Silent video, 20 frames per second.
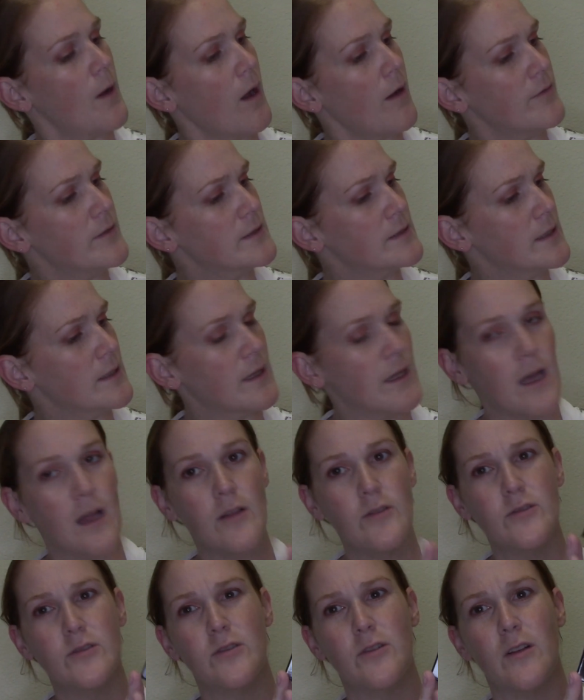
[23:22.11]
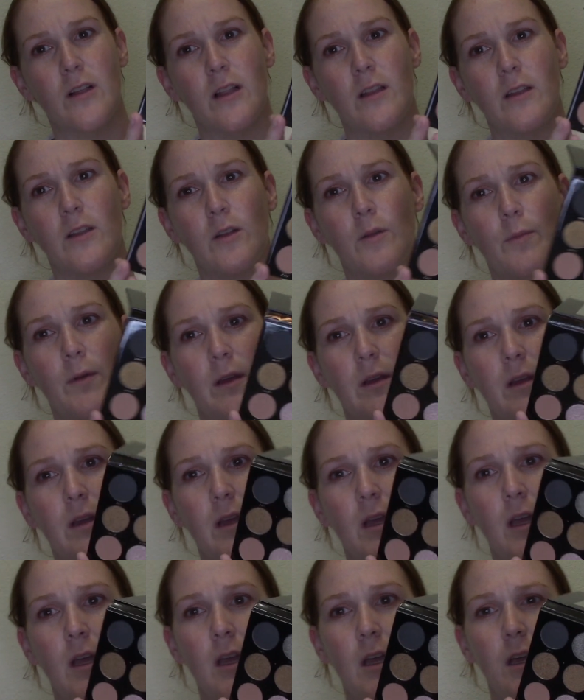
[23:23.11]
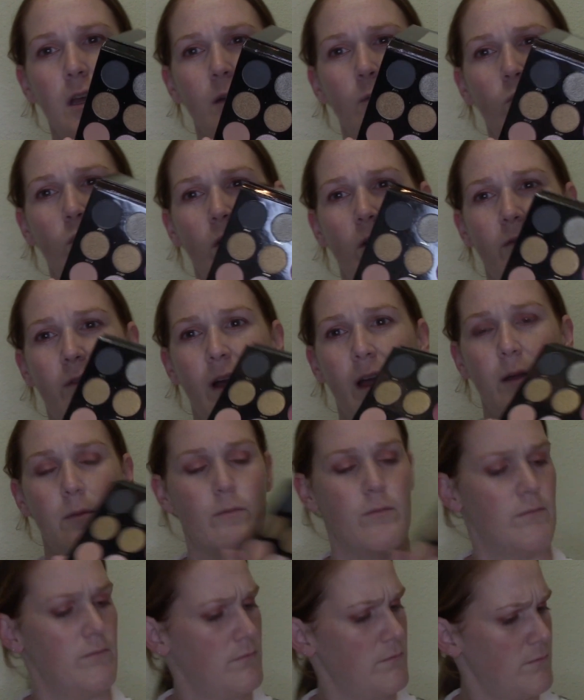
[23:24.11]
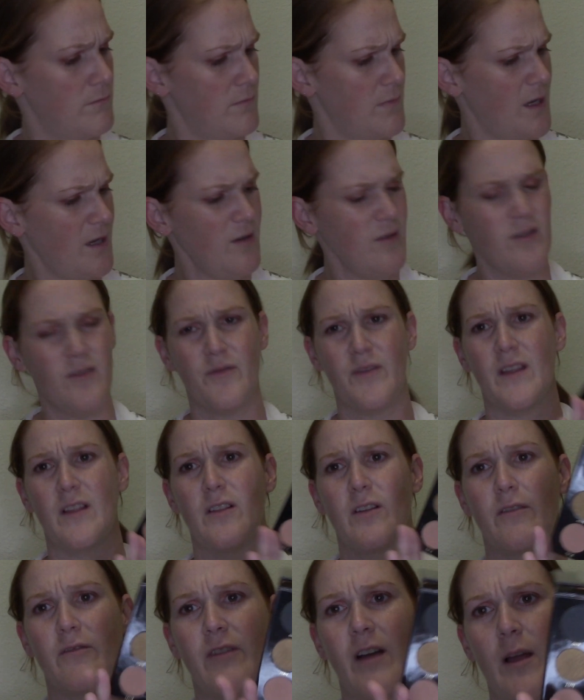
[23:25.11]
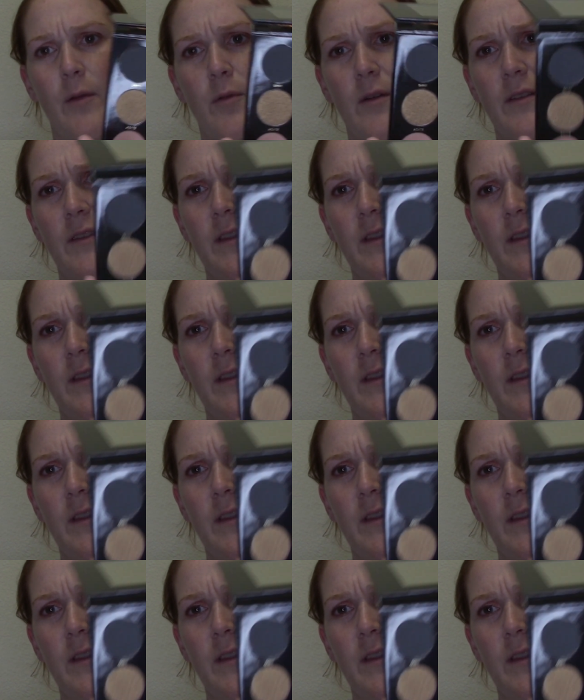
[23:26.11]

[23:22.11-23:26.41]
Obviously the colors look a little bit more I don't know if they look vibrant.